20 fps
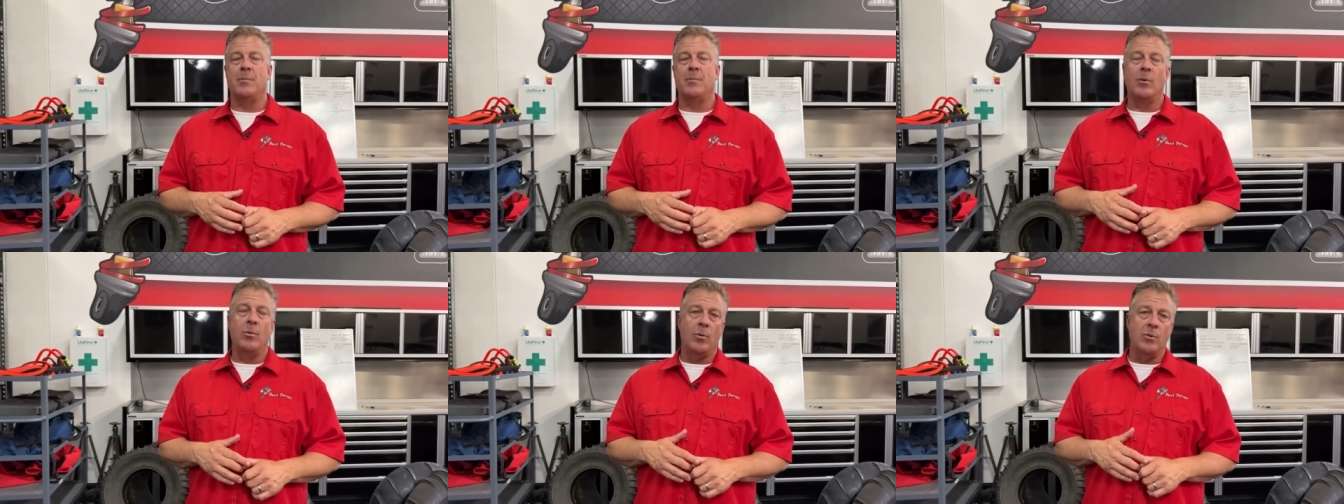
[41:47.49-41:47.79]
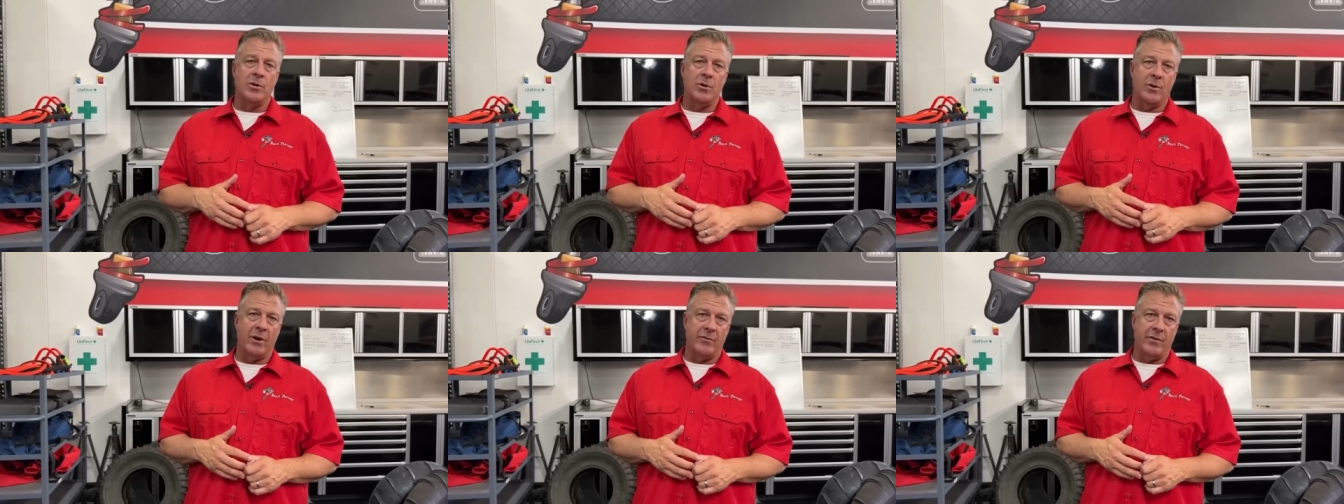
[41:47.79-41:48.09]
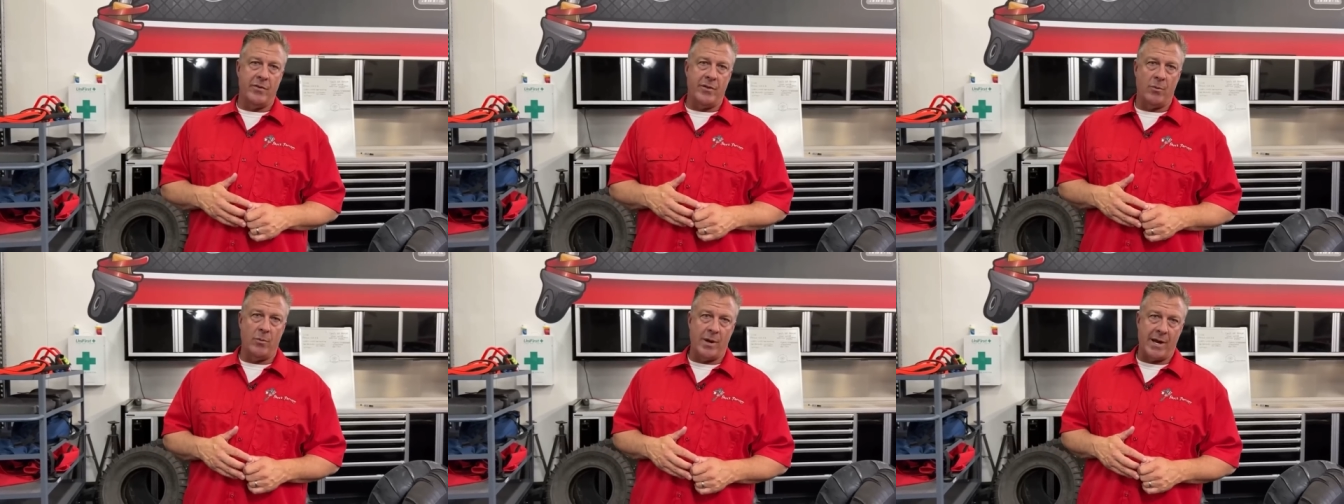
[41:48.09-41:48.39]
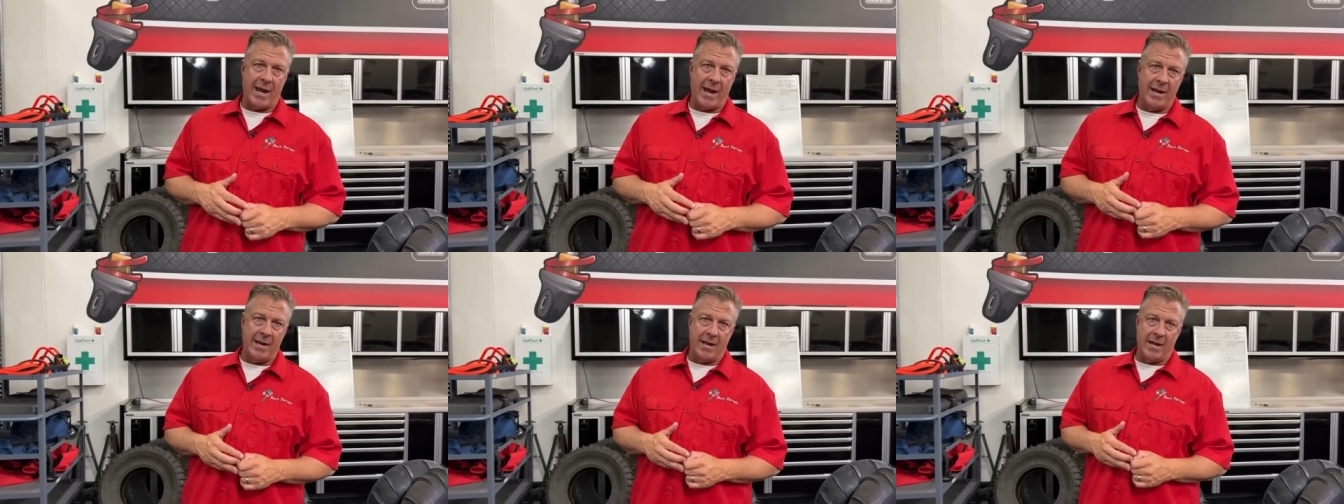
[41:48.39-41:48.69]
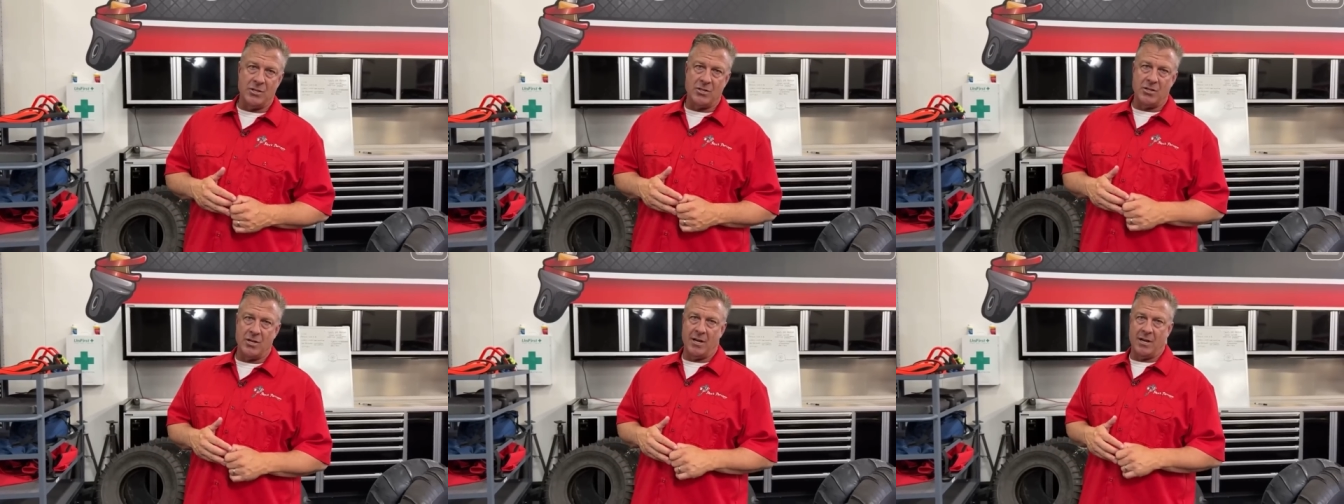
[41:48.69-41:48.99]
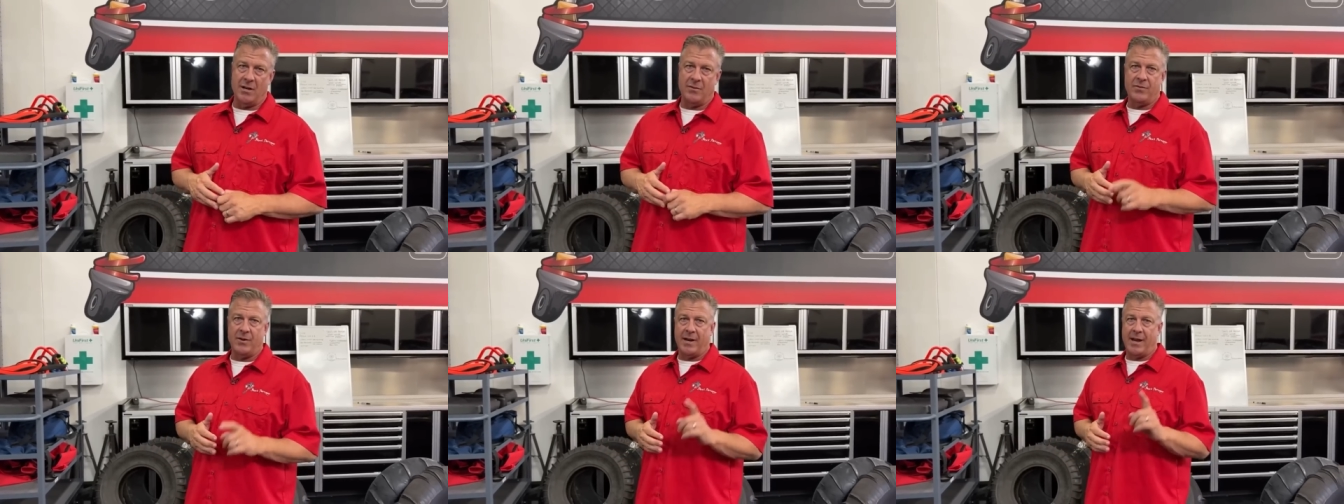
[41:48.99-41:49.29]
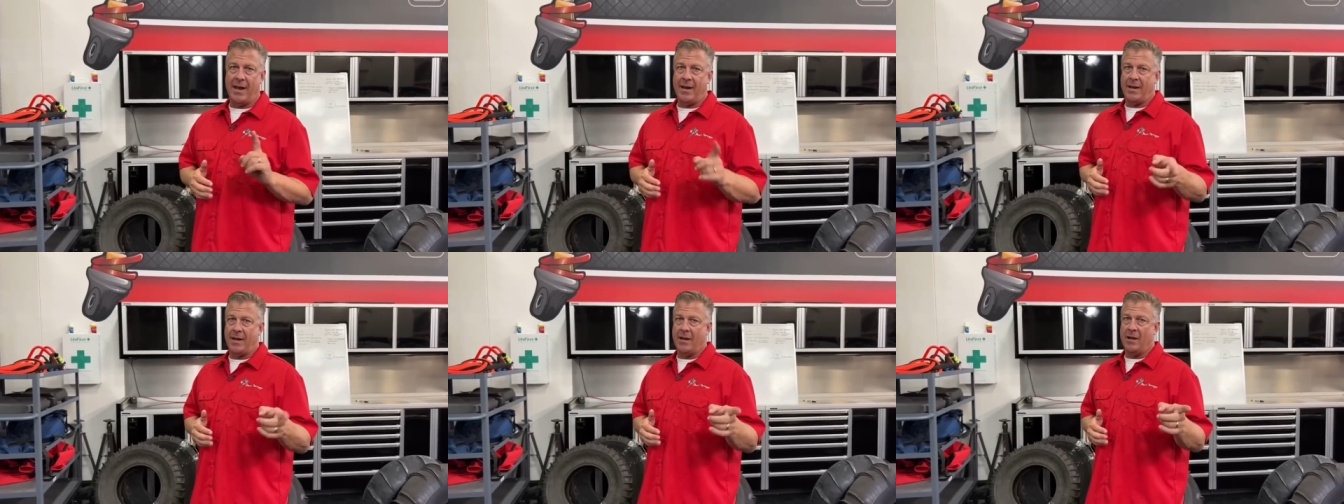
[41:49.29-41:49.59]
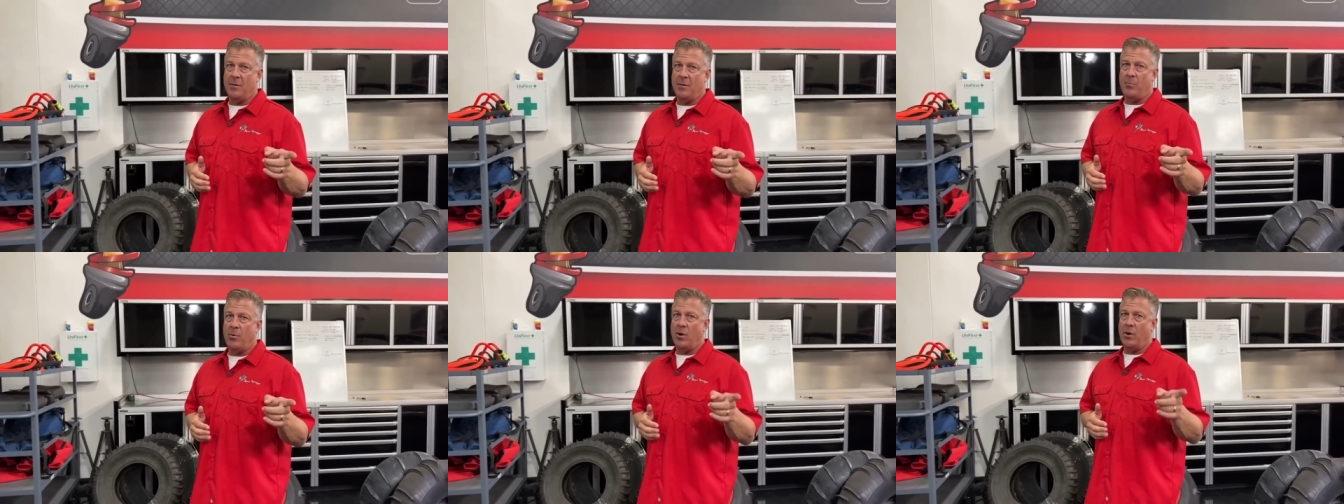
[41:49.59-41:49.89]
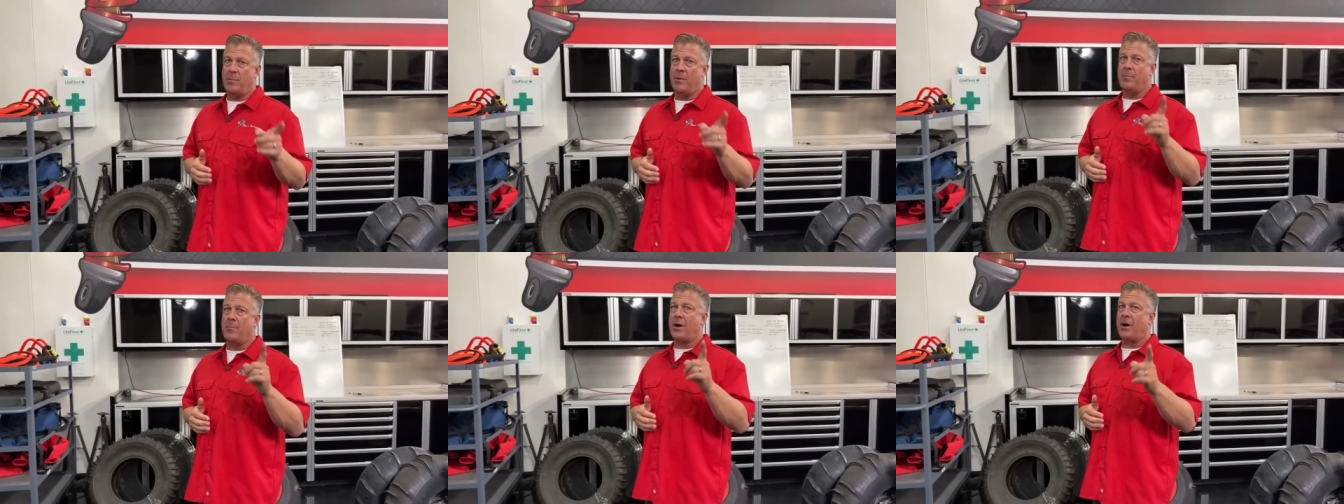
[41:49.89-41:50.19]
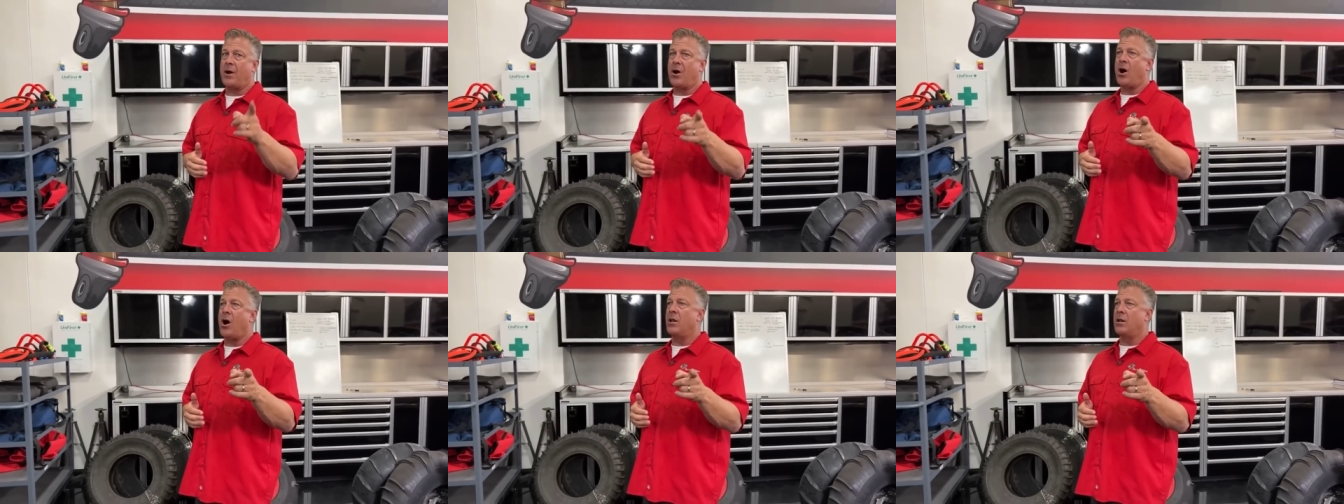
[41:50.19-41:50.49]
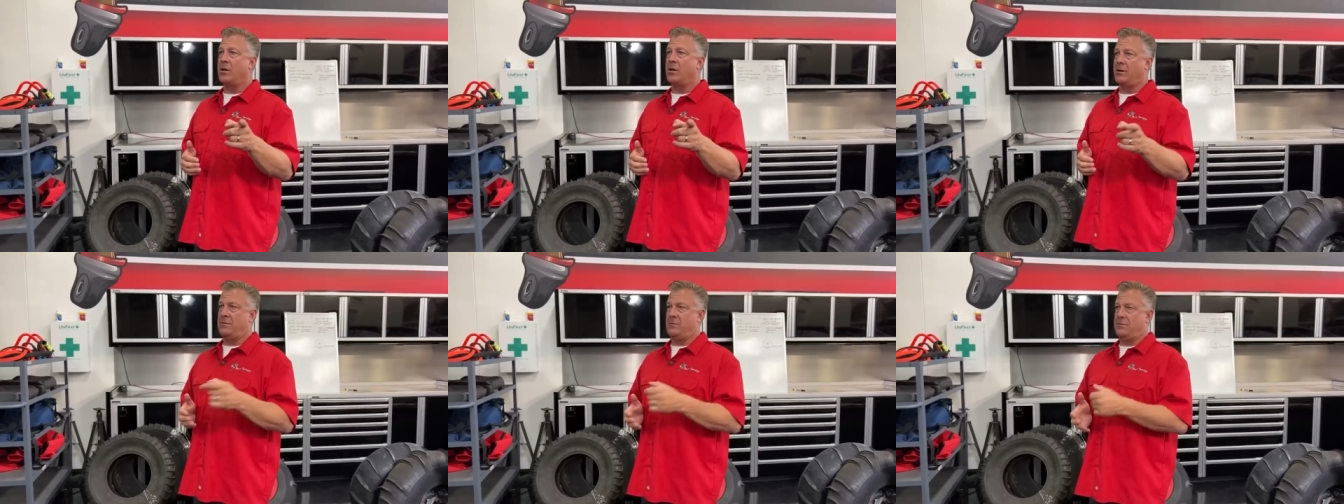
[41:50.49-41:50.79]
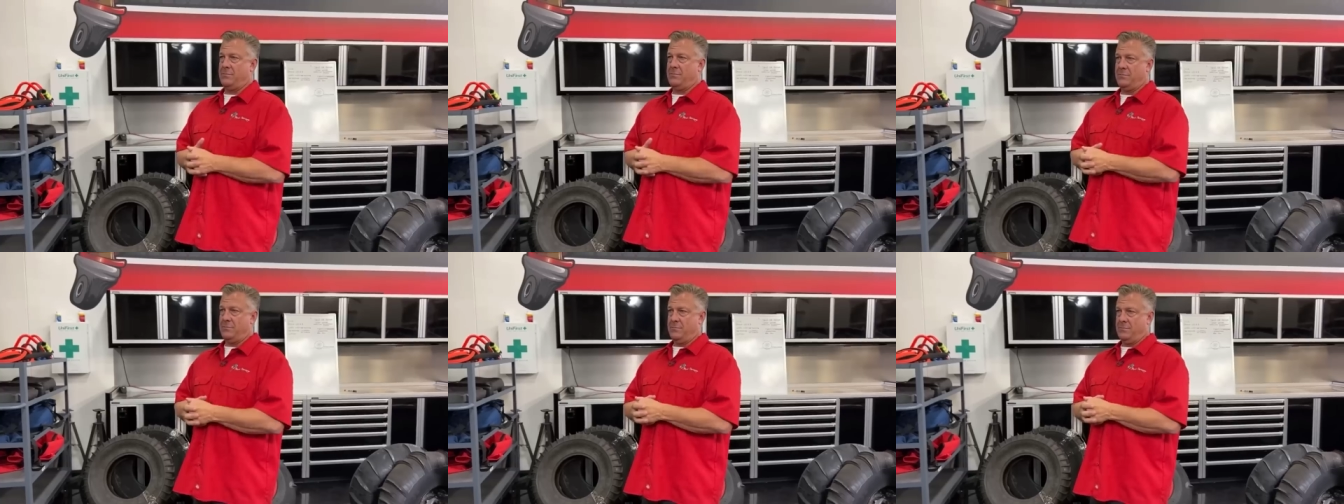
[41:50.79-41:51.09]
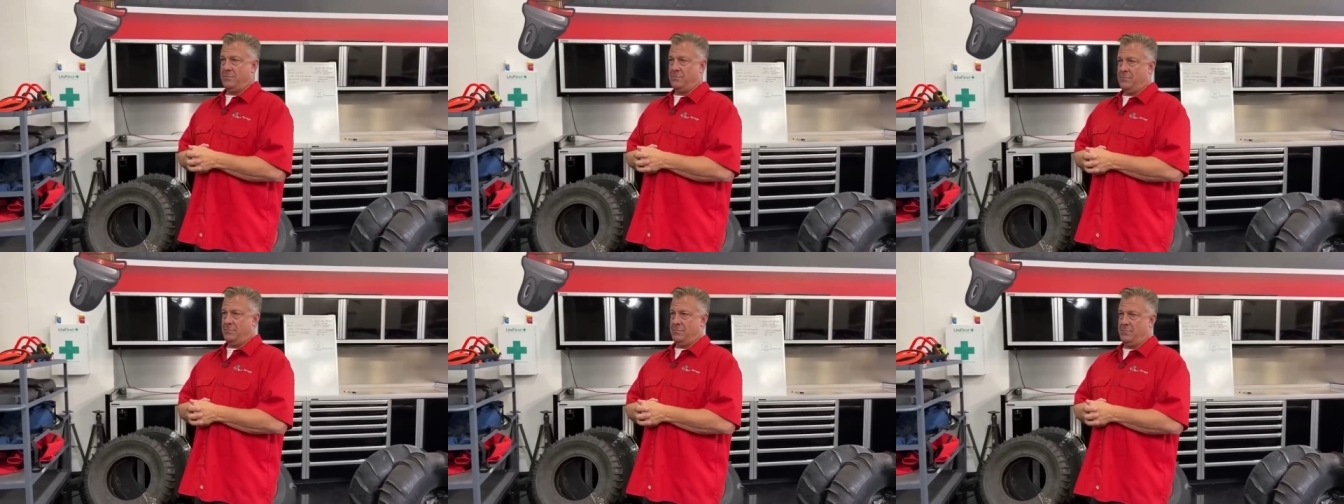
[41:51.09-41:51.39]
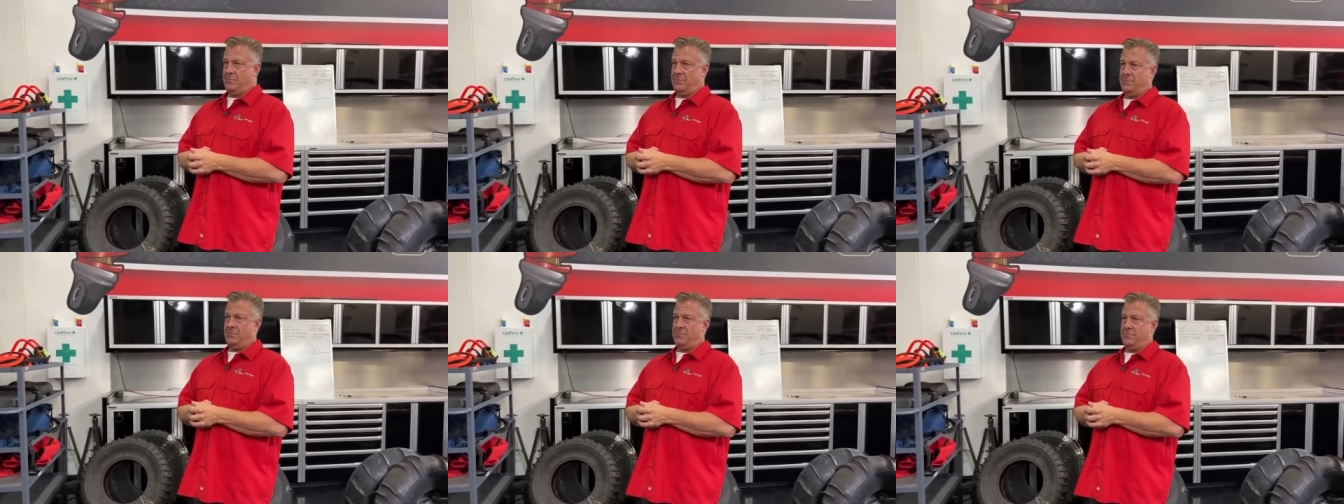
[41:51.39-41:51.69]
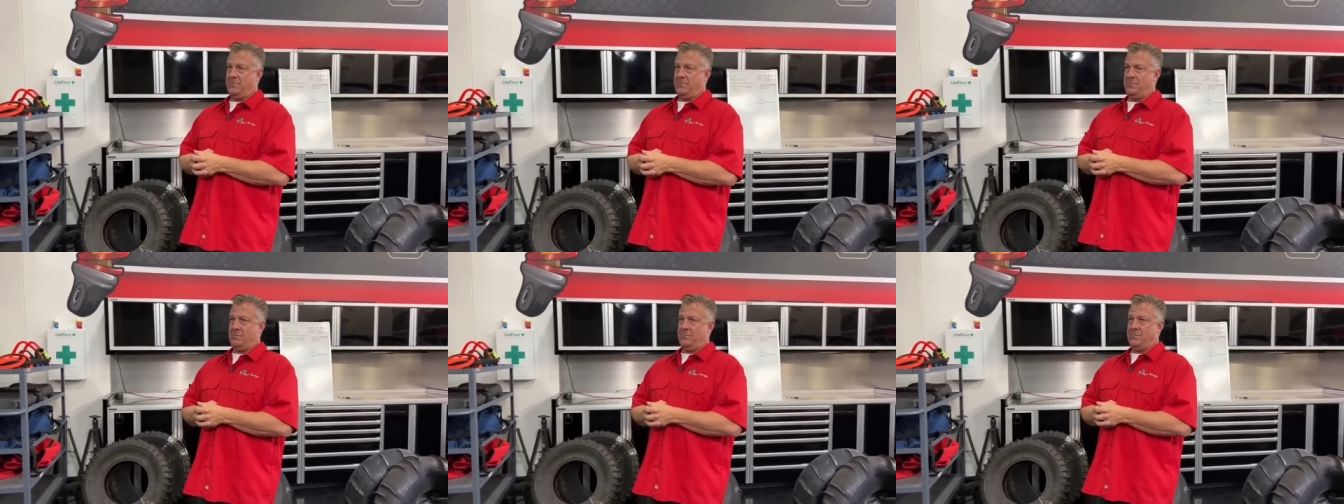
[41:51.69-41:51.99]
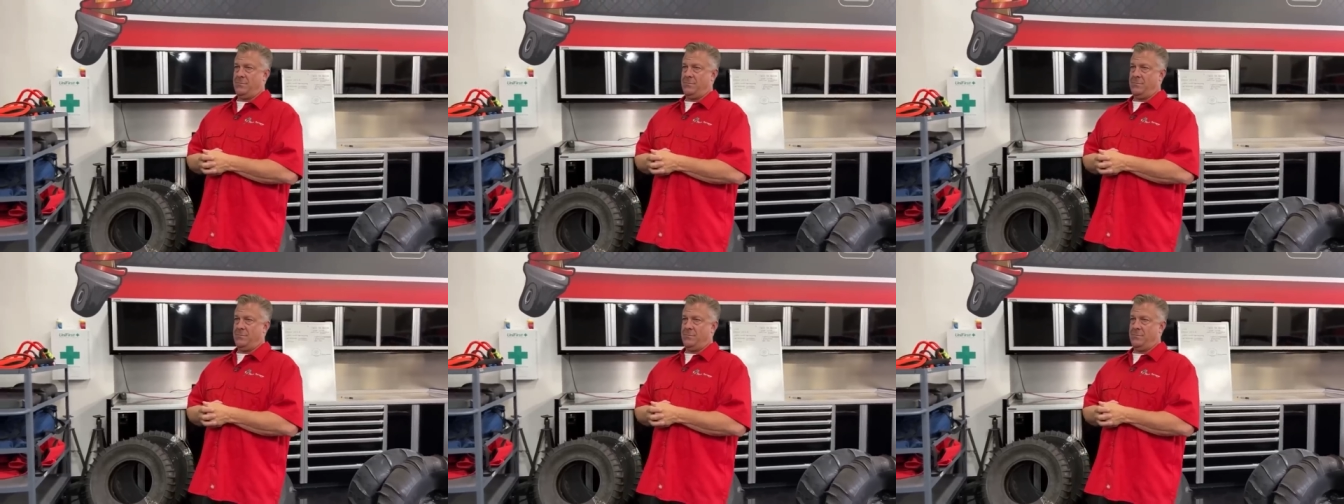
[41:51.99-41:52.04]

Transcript: But we'll do everything we can to get you in if you can't get an appointment by calling. Yes.